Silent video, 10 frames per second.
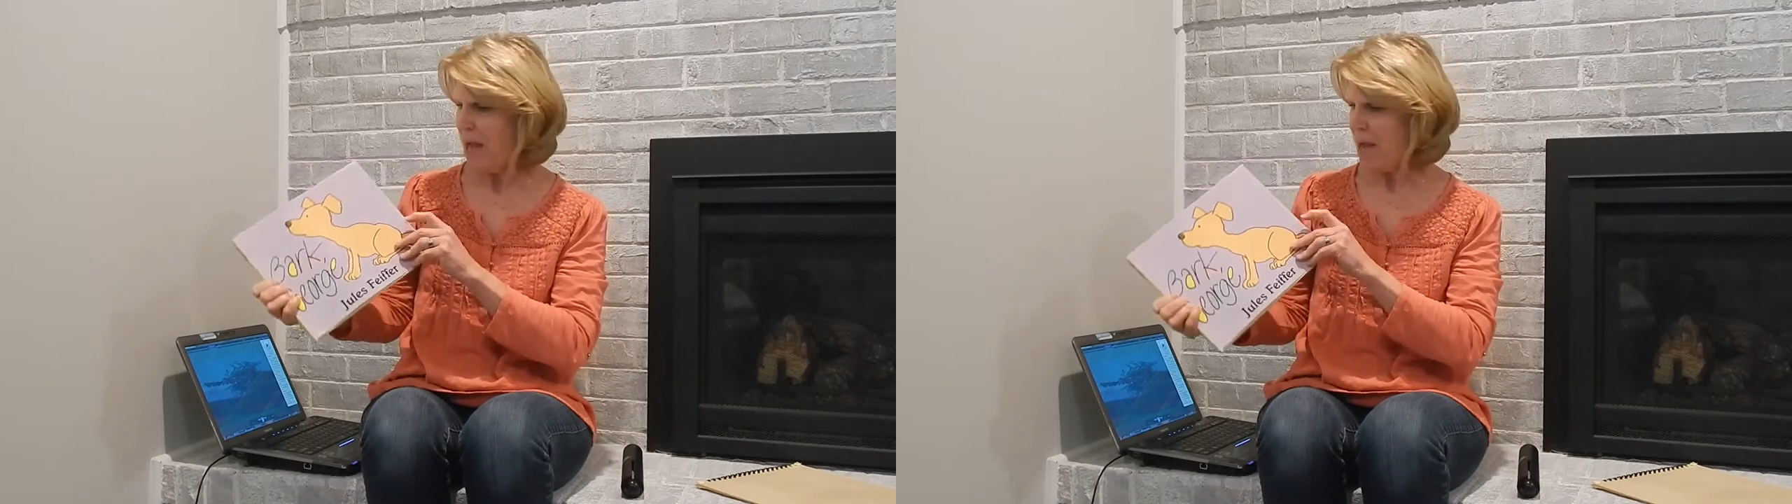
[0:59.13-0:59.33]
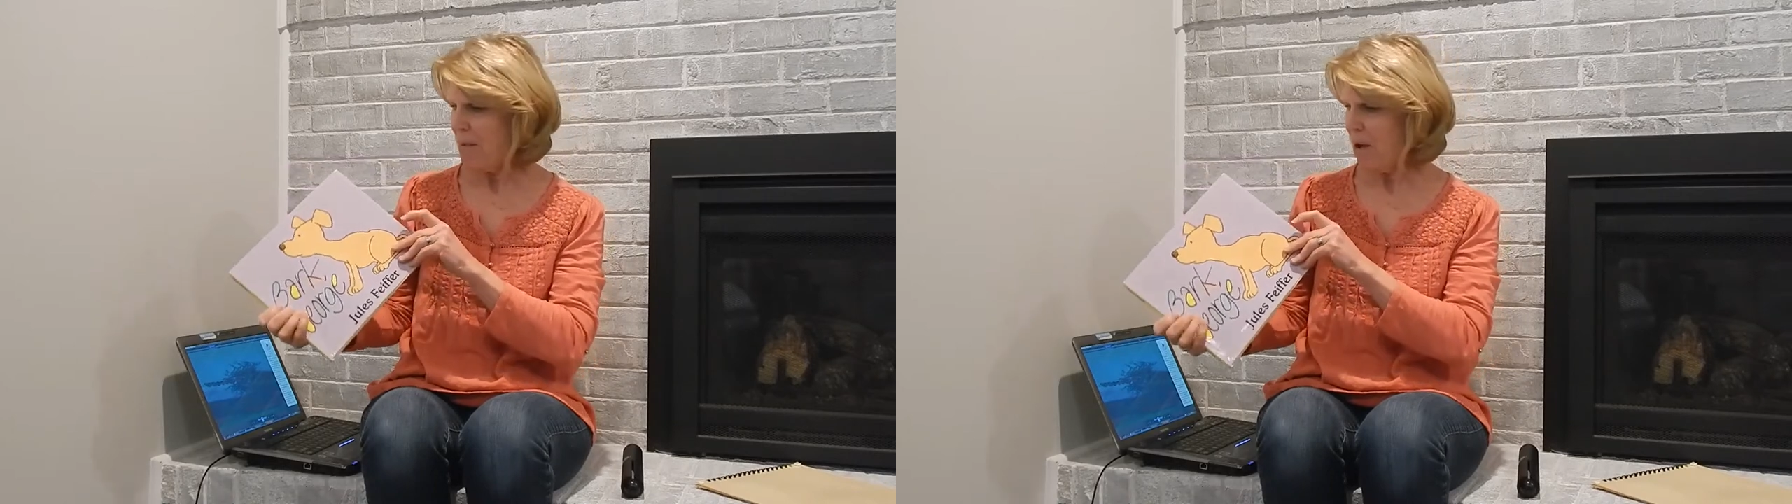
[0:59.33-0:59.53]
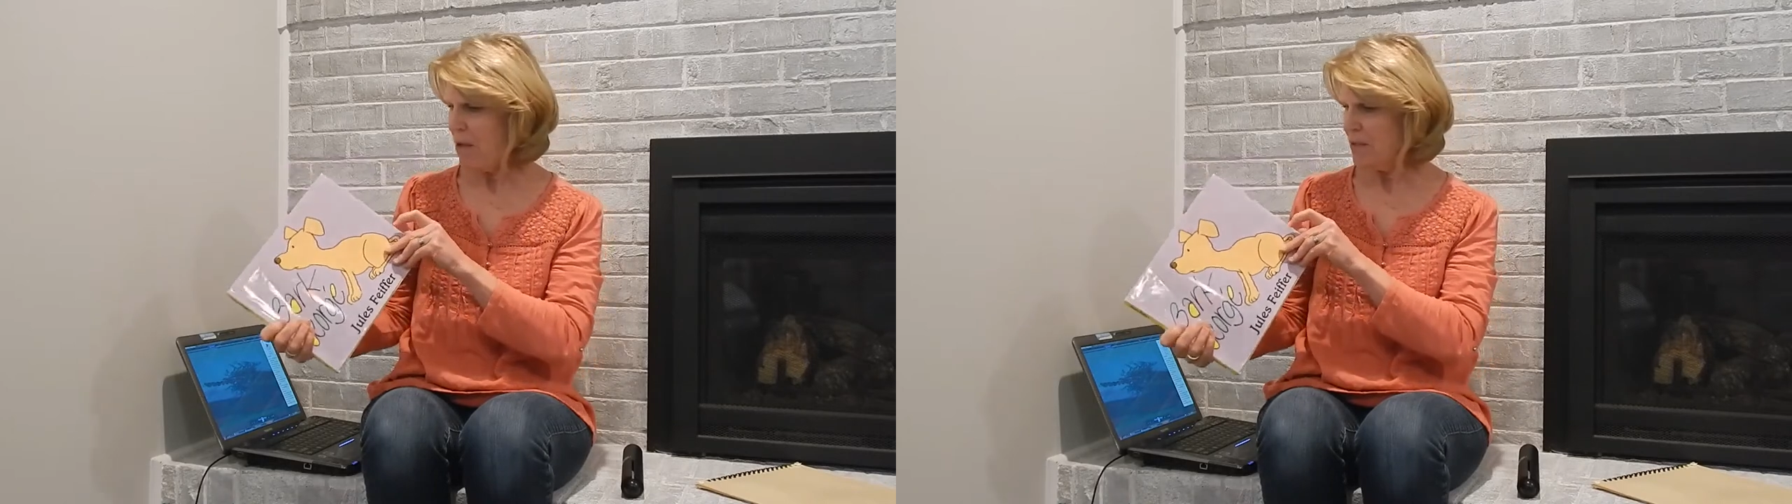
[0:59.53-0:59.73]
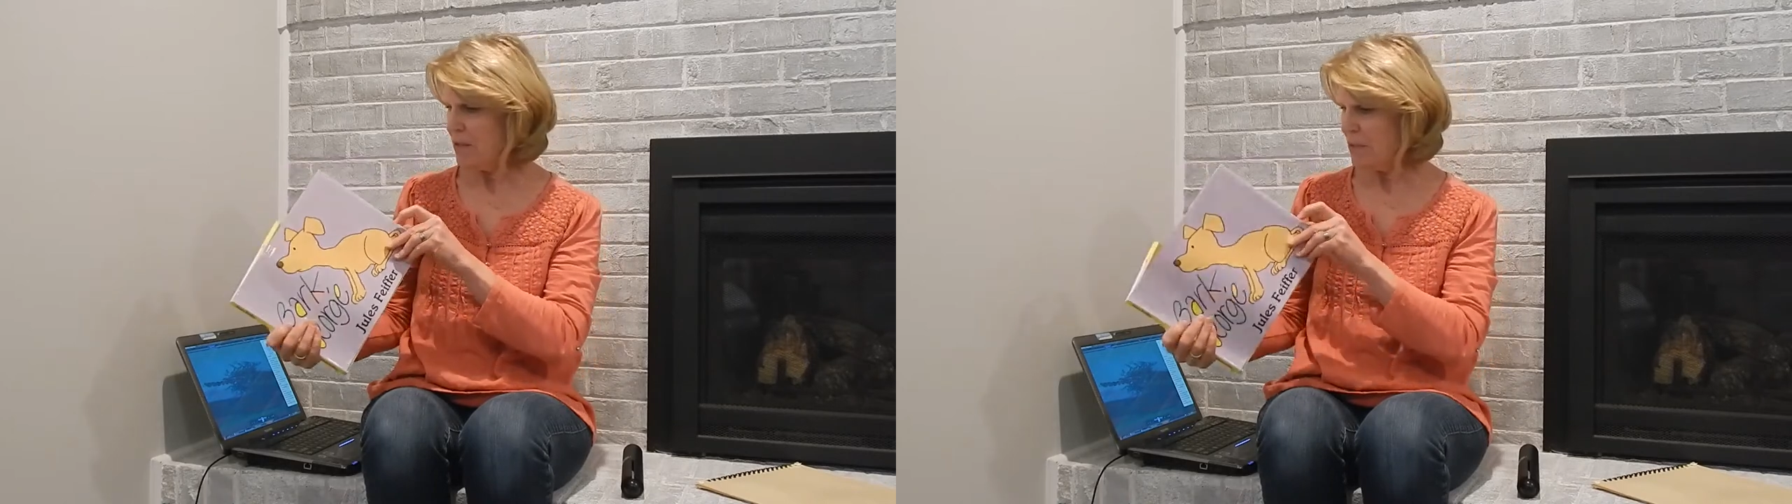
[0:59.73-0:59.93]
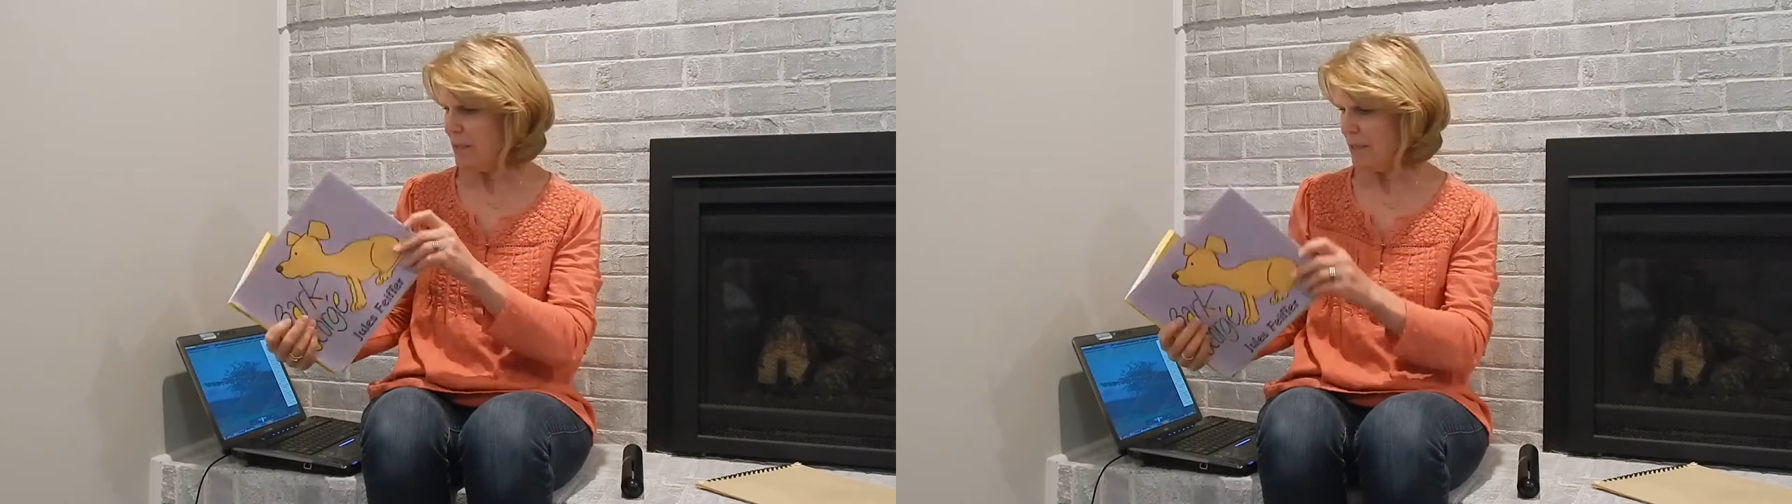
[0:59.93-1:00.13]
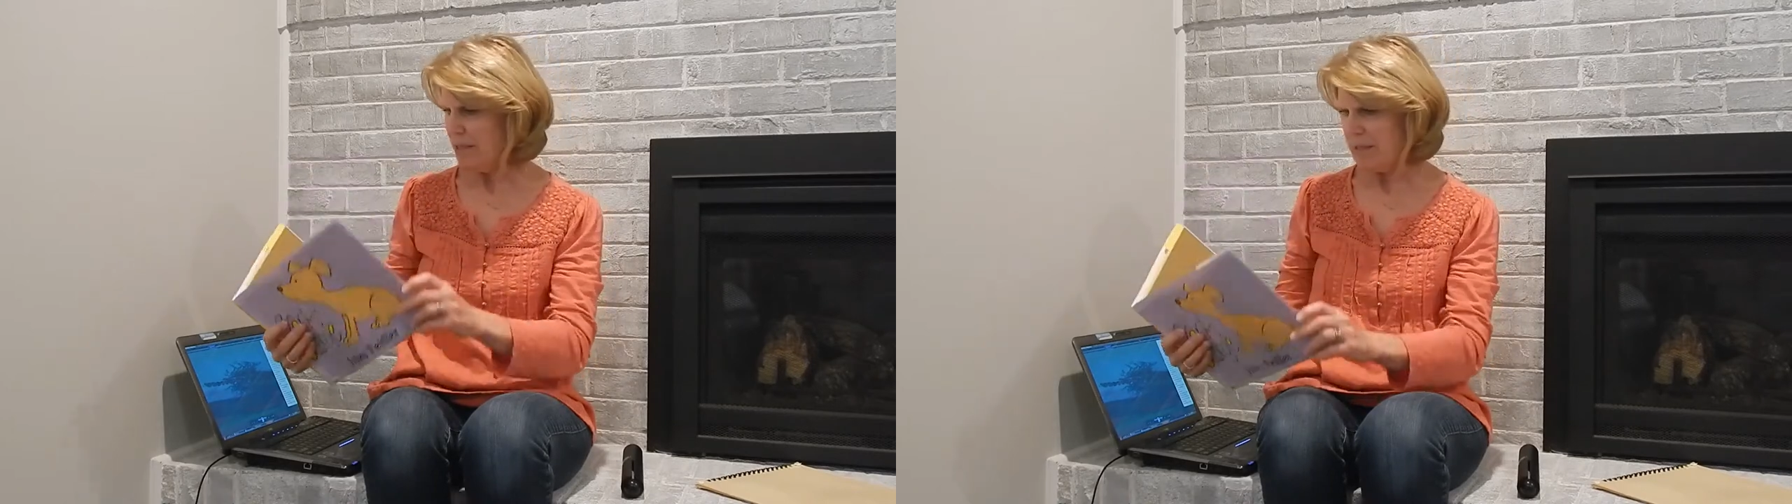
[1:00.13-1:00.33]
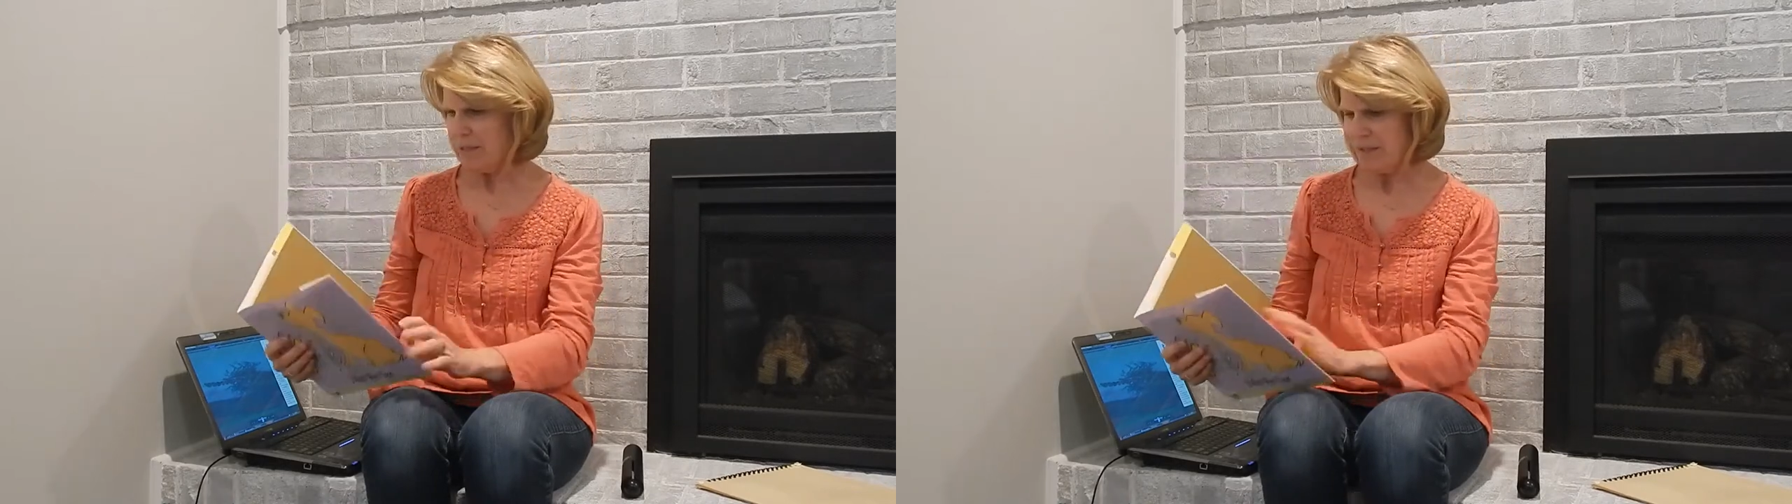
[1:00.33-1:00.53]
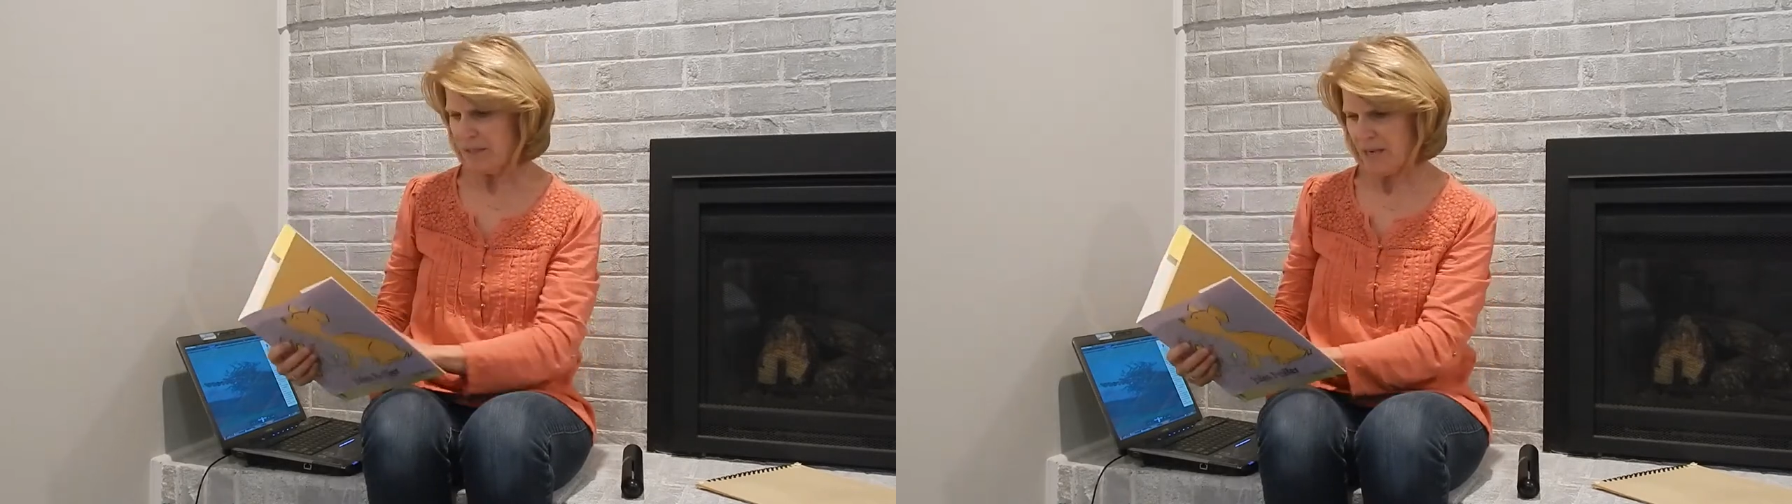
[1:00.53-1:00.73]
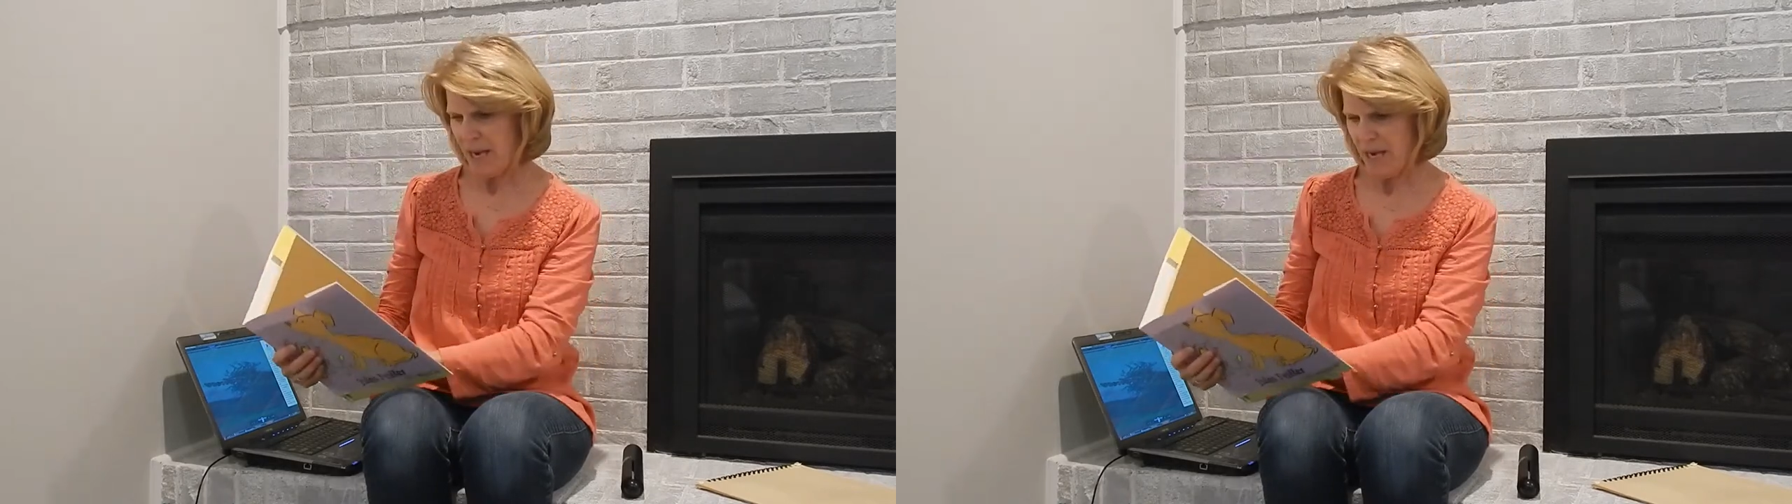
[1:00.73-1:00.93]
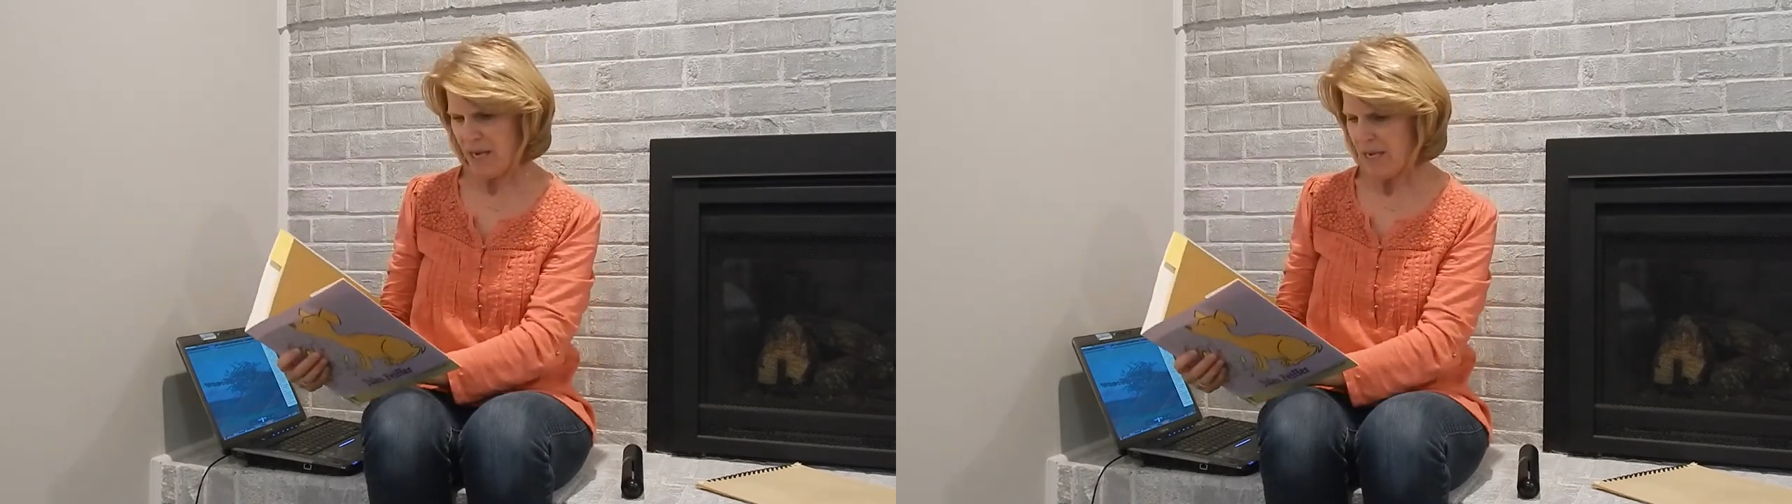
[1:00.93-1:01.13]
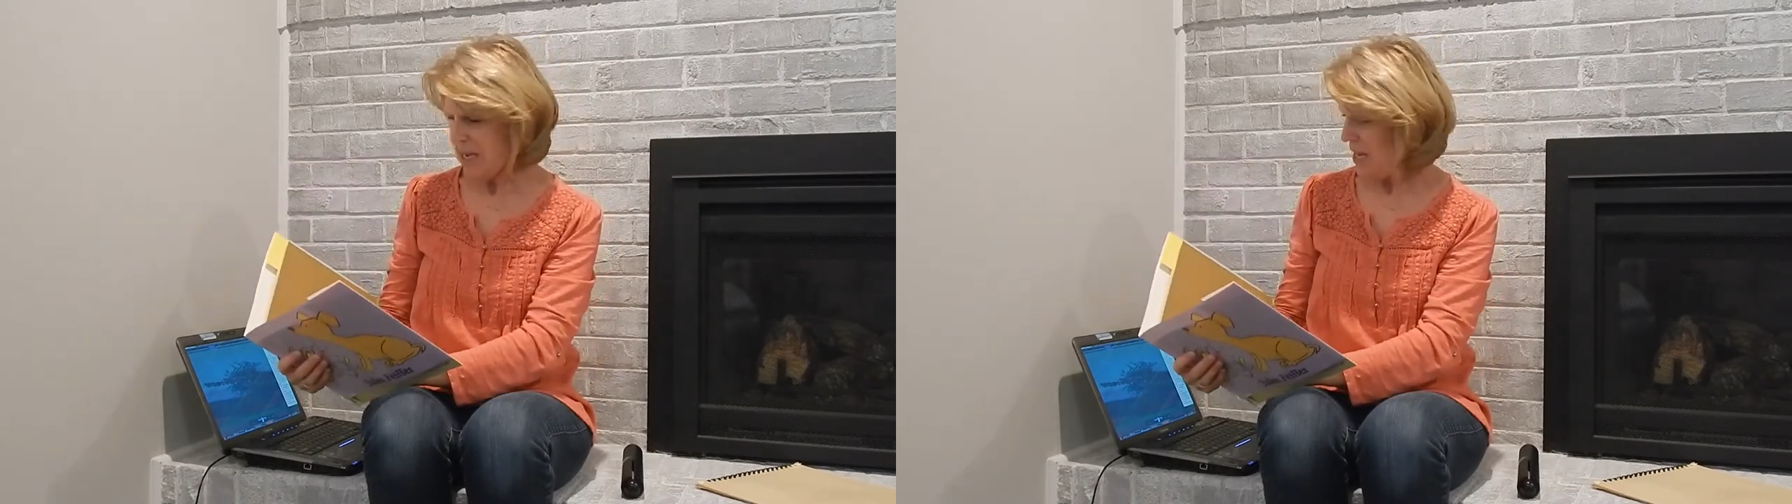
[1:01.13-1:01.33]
I'm also reading this today